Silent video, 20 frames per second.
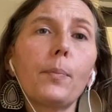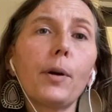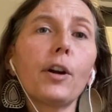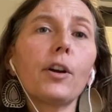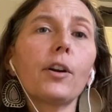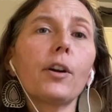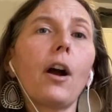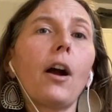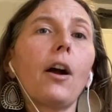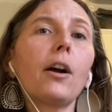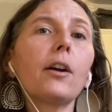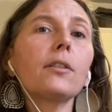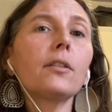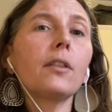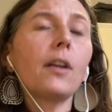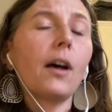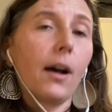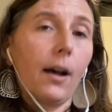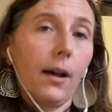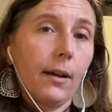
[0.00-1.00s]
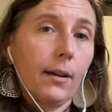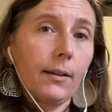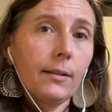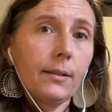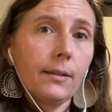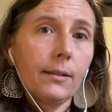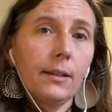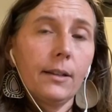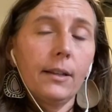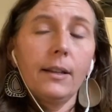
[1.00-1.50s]
per our
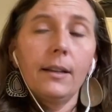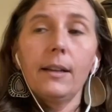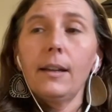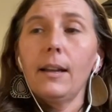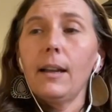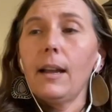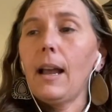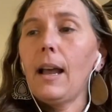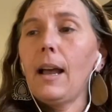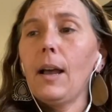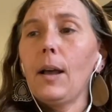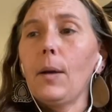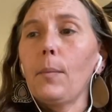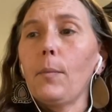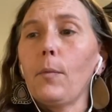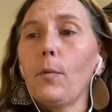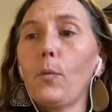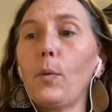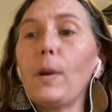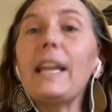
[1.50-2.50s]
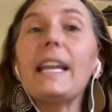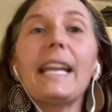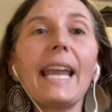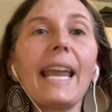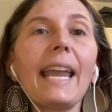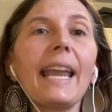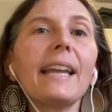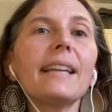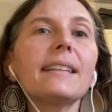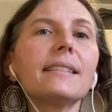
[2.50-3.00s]
law, we
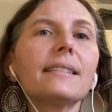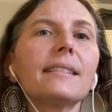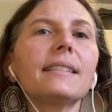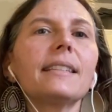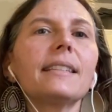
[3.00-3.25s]
can't